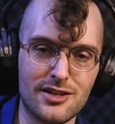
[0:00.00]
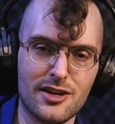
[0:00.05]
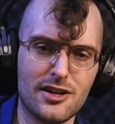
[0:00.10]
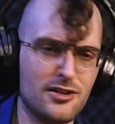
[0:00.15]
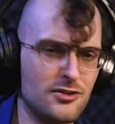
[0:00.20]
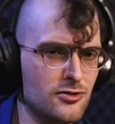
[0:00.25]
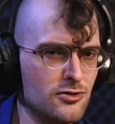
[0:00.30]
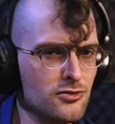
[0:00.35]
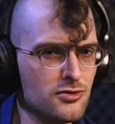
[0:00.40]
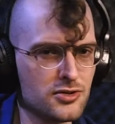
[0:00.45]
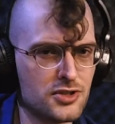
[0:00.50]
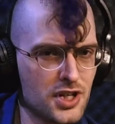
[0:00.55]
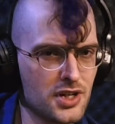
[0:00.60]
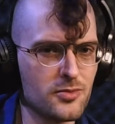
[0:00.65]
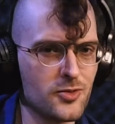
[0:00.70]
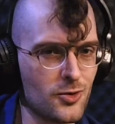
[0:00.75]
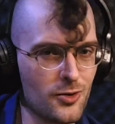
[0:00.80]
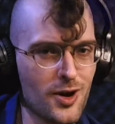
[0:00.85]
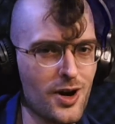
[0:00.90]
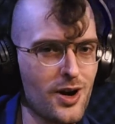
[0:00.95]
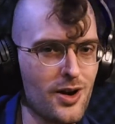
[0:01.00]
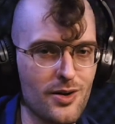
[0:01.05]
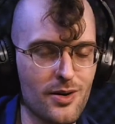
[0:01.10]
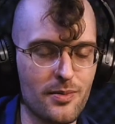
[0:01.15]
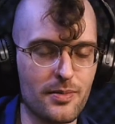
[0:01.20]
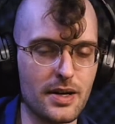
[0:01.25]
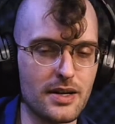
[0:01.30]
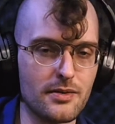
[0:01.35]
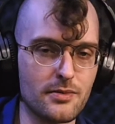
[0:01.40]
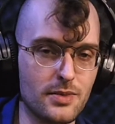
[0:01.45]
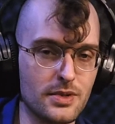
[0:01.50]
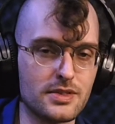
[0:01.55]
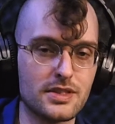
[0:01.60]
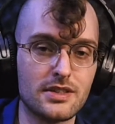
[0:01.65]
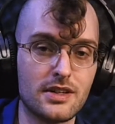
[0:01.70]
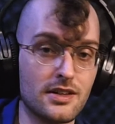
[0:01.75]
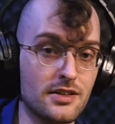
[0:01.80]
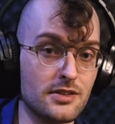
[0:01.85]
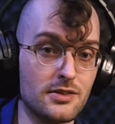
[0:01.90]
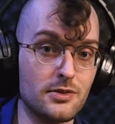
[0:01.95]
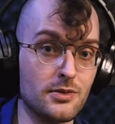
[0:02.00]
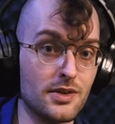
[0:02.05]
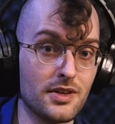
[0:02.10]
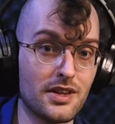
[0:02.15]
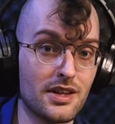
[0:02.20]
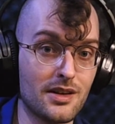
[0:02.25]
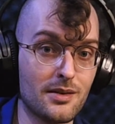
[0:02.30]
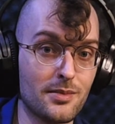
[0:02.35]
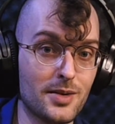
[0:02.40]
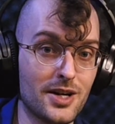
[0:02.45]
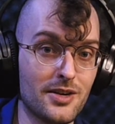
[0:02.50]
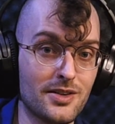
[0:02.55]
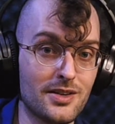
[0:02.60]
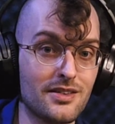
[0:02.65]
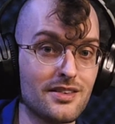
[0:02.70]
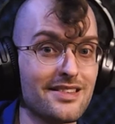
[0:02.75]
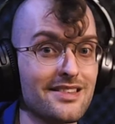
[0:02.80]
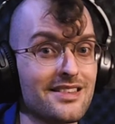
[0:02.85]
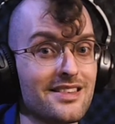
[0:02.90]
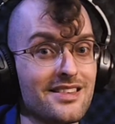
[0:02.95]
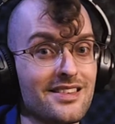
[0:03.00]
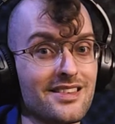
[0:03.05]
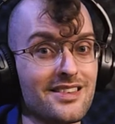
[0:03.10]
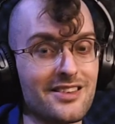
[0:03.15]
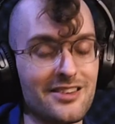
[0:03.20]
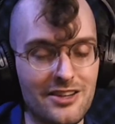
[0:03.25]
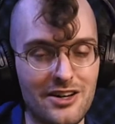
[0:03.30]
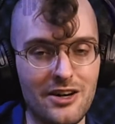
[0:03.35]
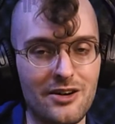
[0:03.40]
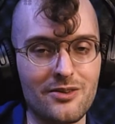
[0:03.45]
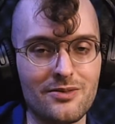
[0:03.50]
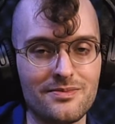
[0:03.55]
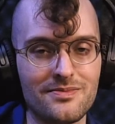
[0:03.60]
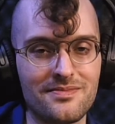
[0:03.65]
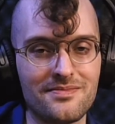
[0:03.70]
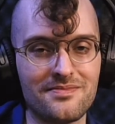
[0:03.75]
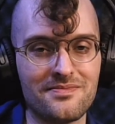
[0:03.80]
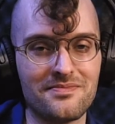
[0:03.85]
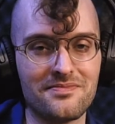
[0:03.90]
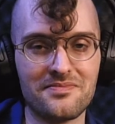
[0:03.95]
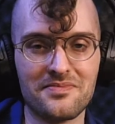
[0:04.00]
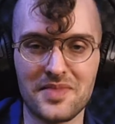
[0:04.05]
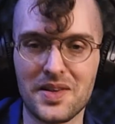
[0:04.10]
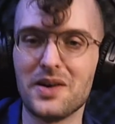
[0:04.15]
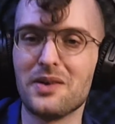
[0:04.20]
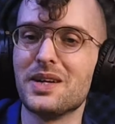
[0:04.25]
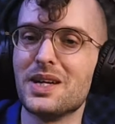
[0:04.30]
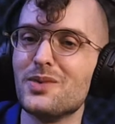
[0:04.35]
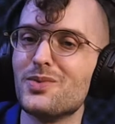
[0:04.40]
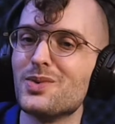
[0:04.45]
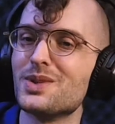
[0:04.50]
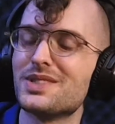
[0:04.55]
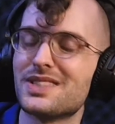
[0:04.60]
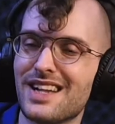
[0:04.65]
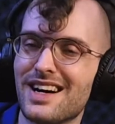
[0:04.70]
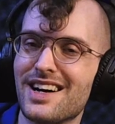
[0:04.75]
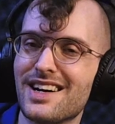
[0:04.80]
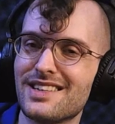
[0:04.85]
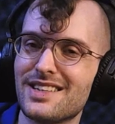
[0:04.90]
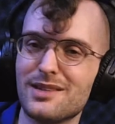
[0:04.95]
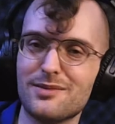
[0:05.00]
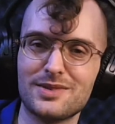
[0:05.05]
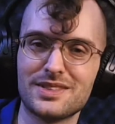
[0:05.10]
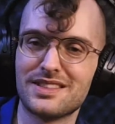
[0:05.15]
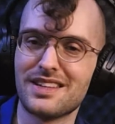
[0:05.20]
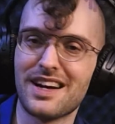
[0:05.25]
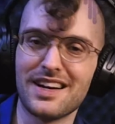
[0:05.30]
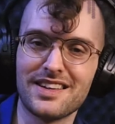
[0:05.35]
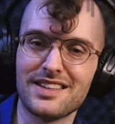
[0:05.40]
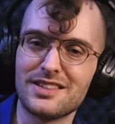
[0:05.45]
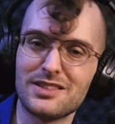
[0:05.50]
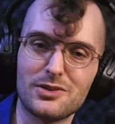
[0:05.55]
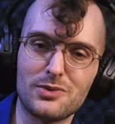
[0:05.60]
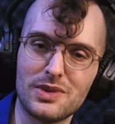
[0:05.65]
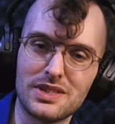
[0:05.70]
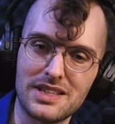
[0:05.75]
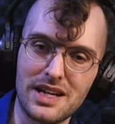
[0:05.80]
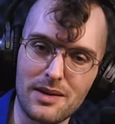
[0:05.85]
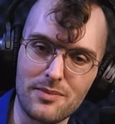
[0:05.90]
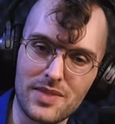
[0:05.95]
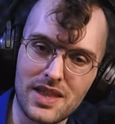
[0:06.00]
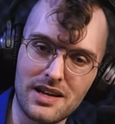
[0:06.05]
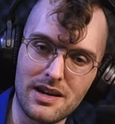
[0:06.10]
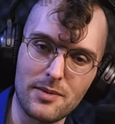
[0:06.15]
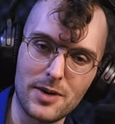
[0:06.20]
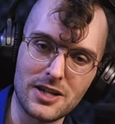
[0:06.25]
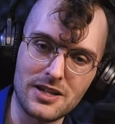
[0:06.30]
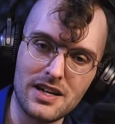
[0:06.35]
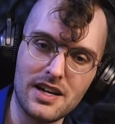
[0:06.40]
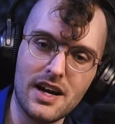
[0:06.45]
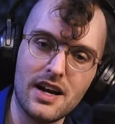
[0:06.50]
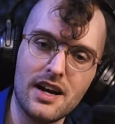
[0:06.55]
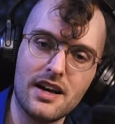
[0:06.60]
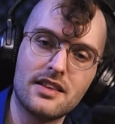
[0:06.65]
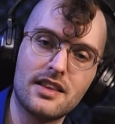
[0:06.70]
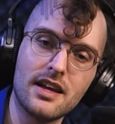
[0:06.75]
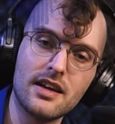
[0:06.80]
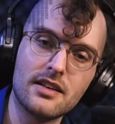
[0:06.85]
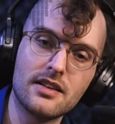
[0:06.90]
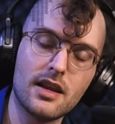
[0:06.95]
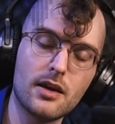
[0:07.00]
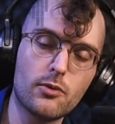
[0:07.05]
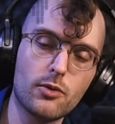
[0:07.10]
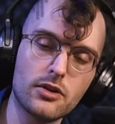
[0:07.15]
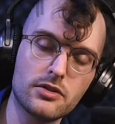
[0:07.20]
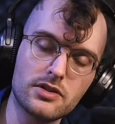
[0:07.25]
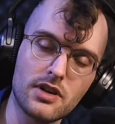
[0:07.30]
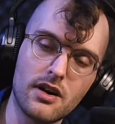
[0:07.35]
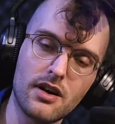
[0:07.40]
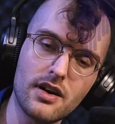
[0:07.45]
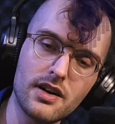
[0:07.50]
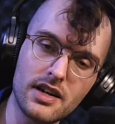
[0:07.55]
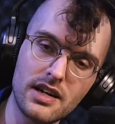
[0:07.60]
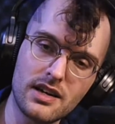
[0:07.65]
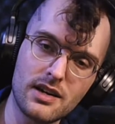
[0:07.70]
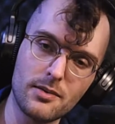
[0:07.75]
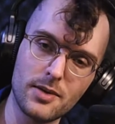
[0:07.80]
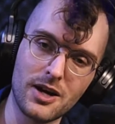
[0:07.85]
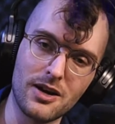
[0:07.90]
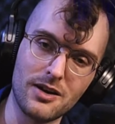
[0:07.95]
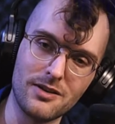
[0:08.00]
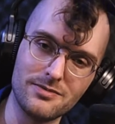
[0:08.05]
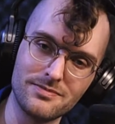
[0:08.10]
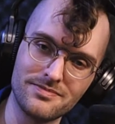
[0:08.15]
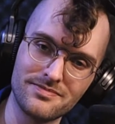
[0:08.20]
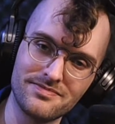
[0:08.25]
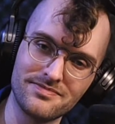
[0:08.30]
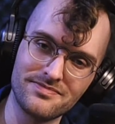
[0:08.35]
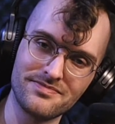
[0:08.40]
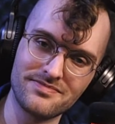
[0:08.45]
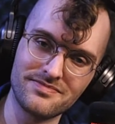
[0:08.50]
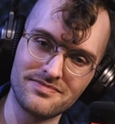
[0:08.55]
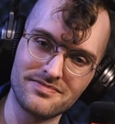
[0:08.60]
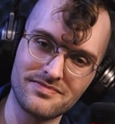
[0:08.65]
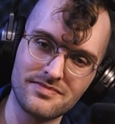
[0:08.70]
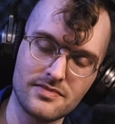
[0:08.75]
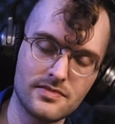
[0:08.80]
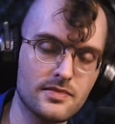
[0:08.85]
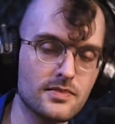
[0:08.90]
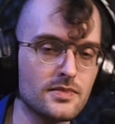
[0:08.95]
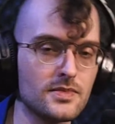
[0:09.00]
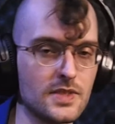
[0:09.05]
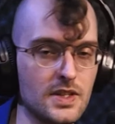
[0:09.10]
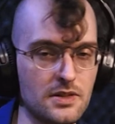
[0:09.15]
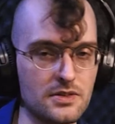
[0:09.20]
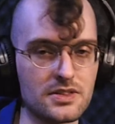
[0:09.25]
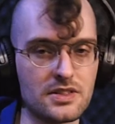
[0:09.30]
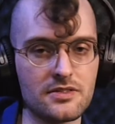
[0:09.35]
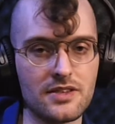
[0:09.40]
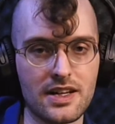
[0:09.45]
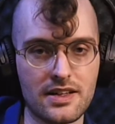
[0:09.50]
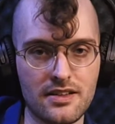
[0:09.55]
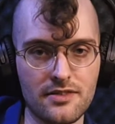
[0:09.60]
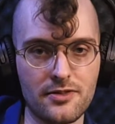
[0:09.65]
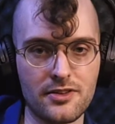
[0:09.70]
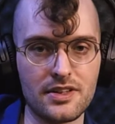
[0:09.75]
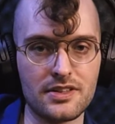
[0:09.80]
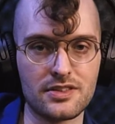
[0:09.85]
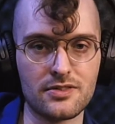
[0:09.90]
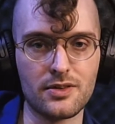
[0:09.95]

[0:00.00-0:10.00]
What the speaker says: new Jim Crow, but was he going to do anything about it? No, he was not. He was not going to do a damn thing about it. They were talking about, selectively as